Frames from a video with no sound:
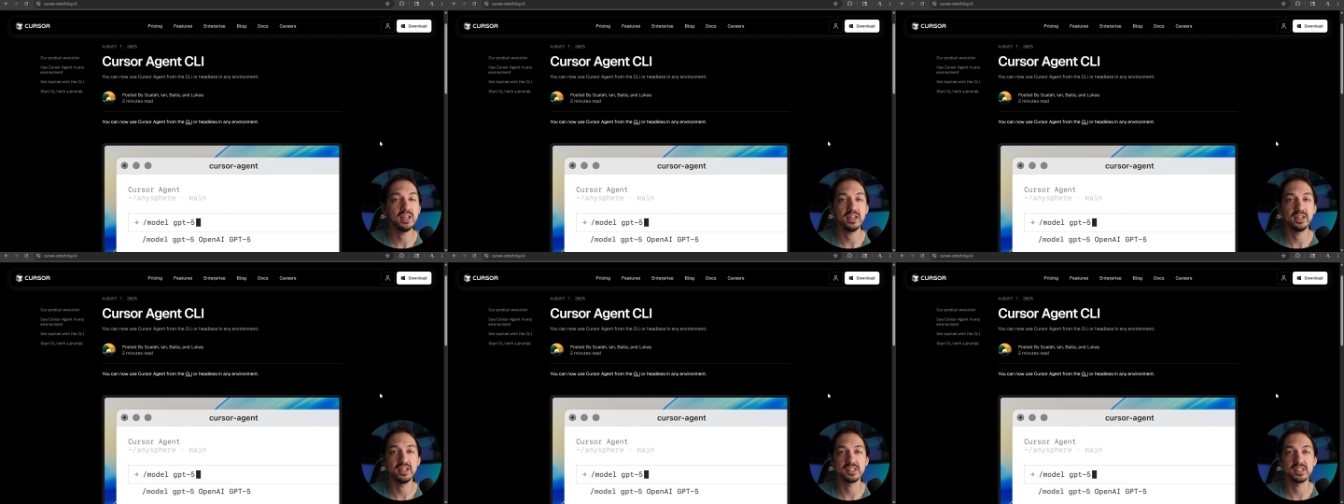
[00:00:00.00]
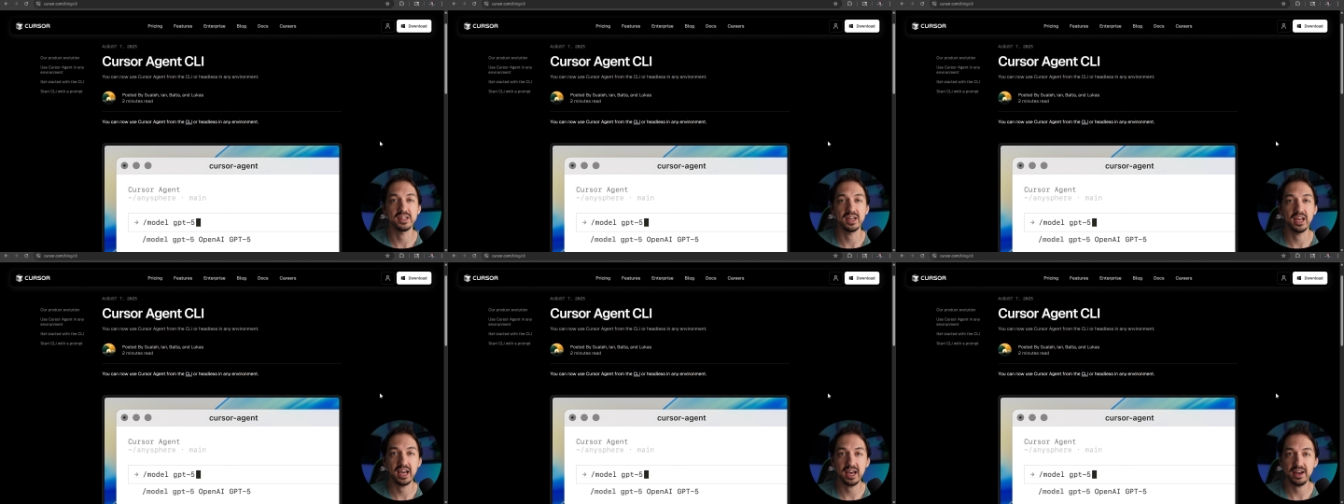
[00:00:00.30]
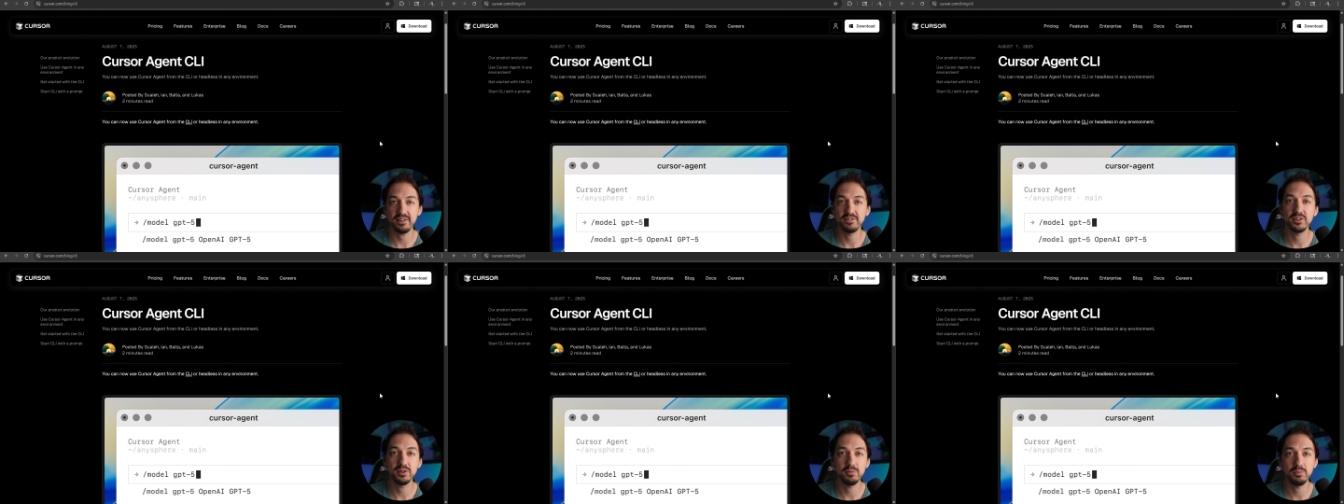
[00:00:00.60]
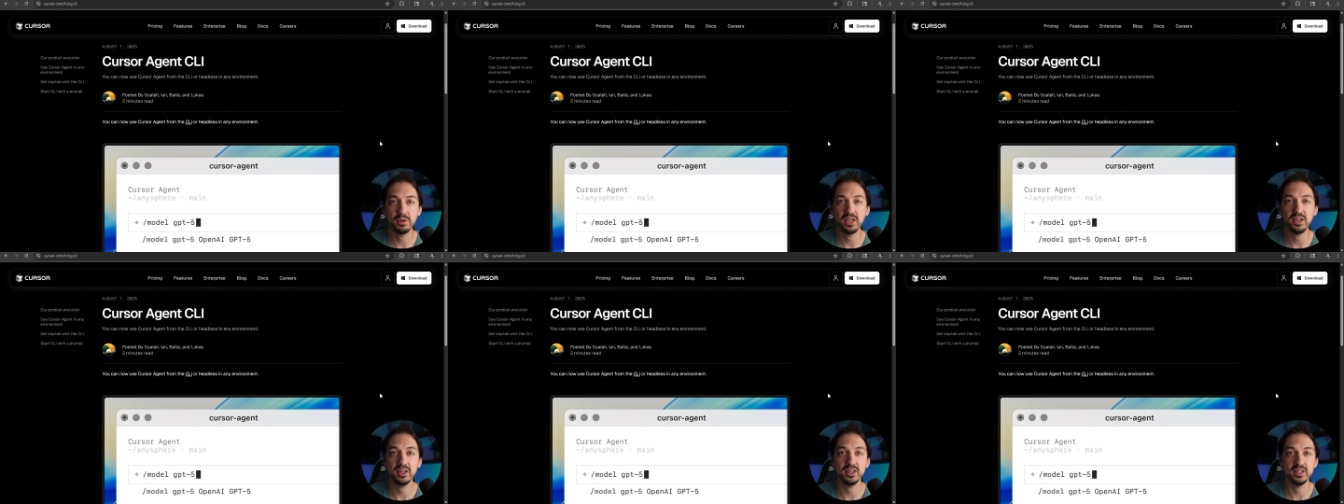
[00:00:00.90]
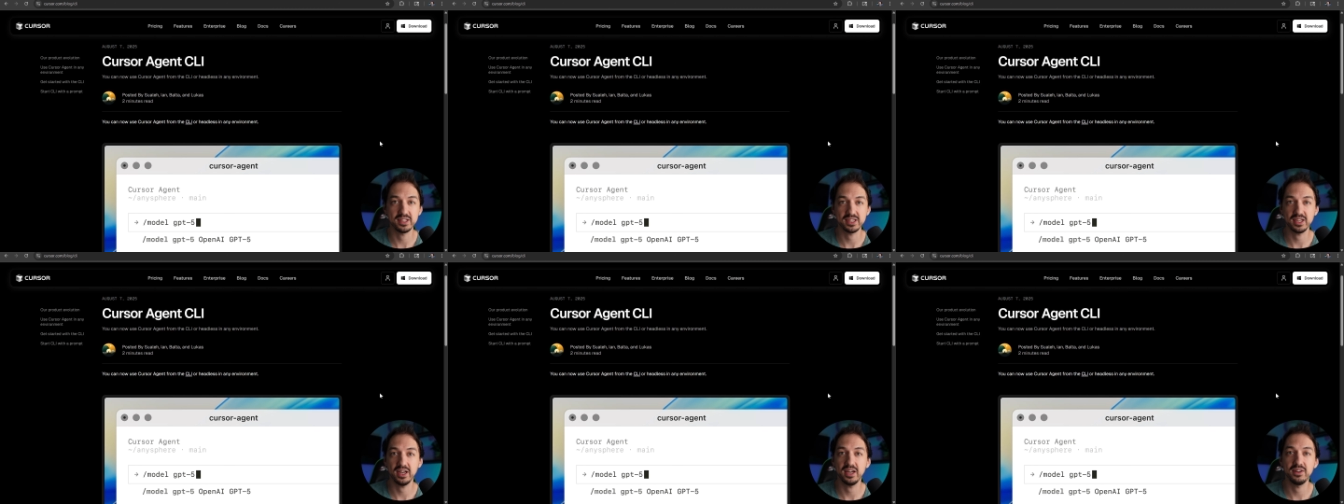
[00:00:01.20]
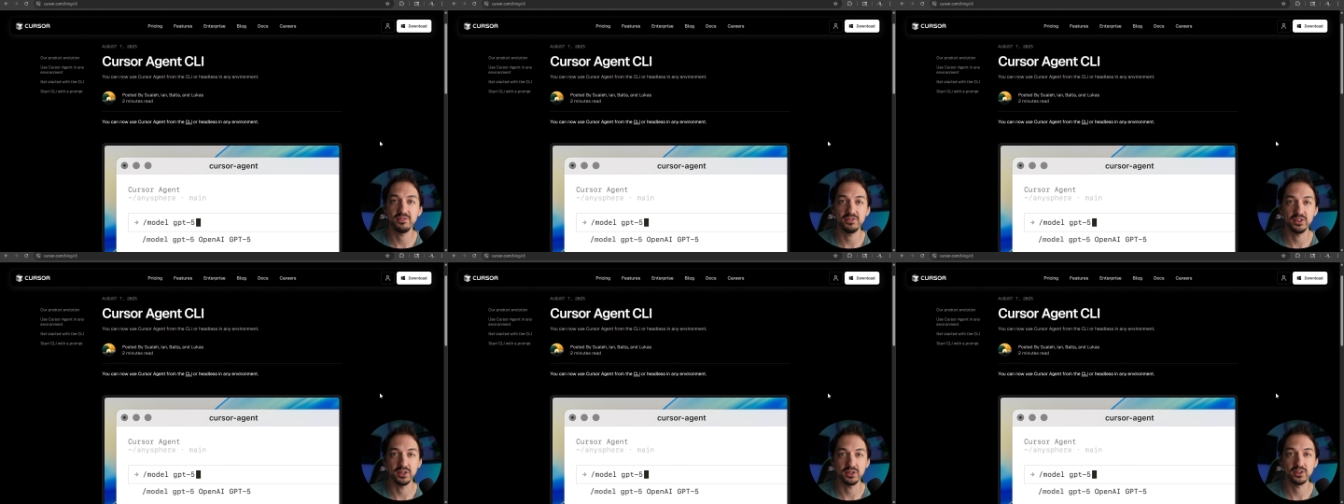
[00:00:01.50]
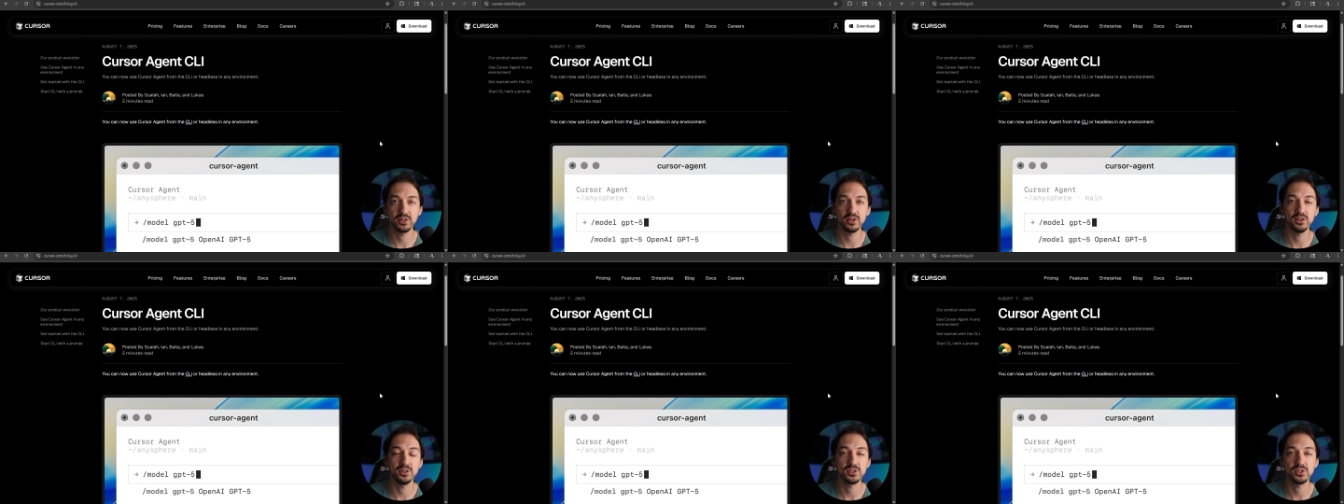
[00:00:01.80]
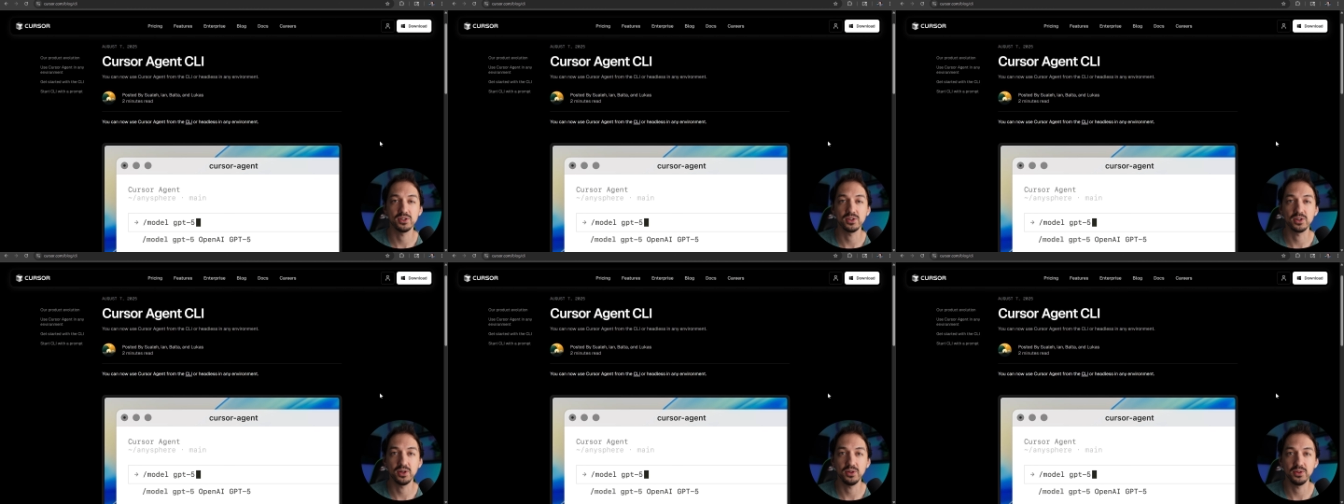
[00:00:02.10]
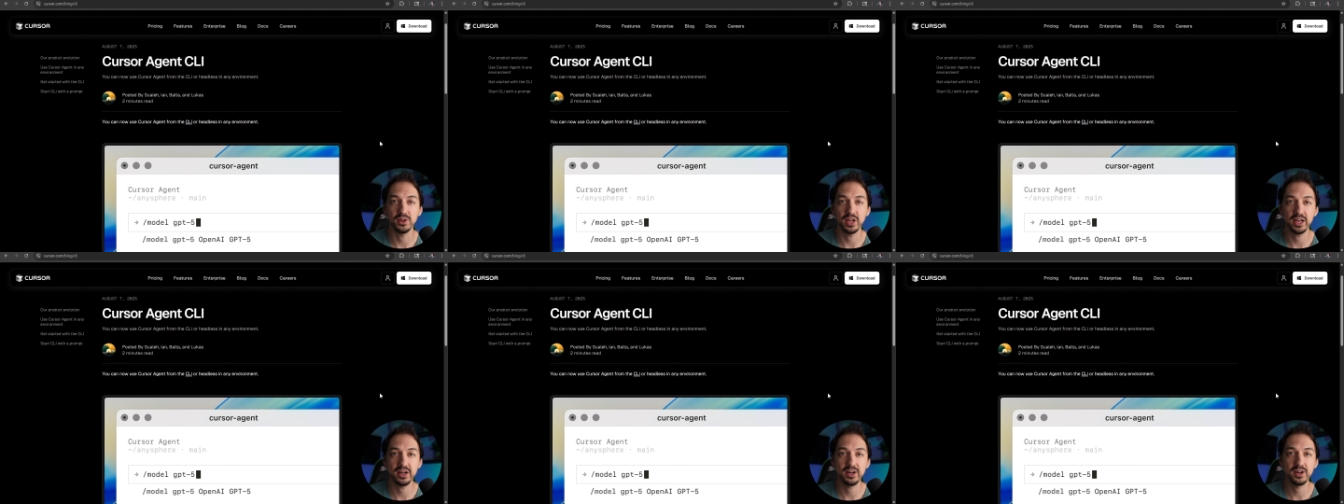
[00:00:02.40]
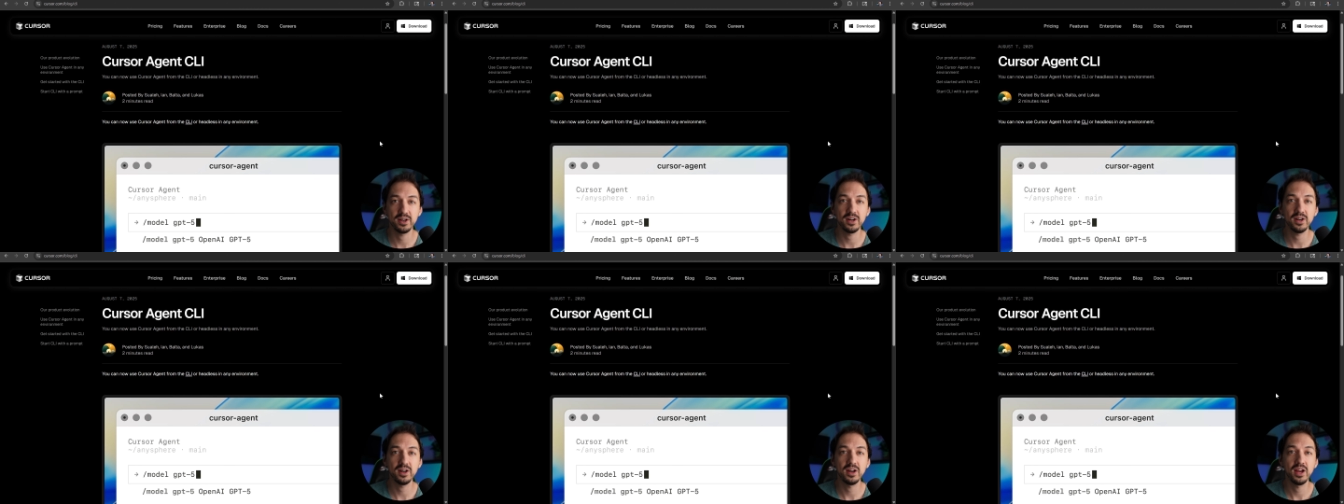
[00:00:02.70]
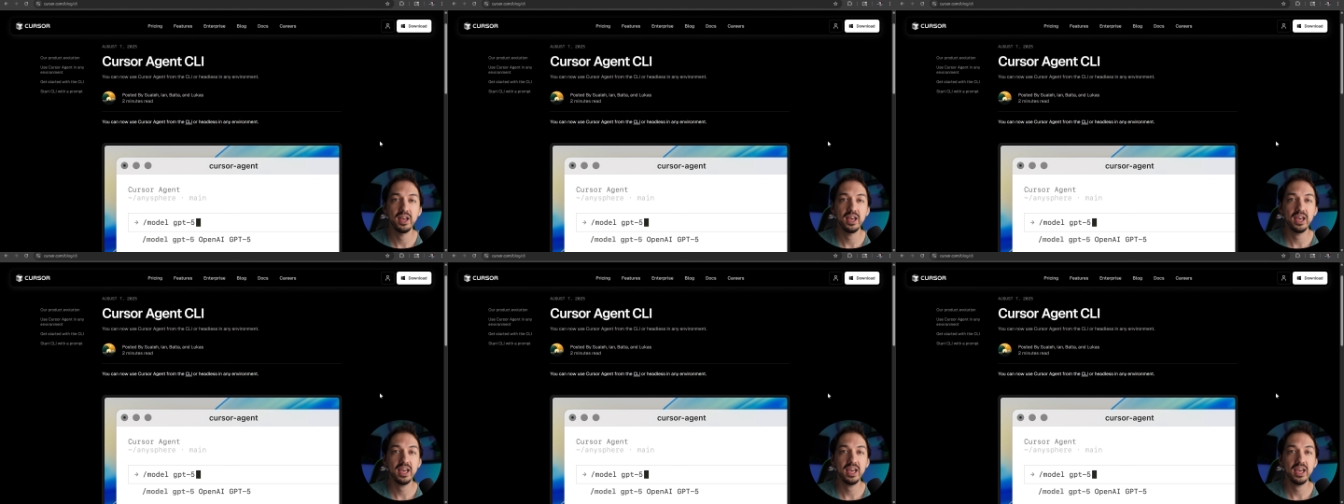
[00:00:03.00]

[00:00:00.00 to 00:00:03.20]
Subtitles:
It doesn't have to be inside of the Cursor code editor,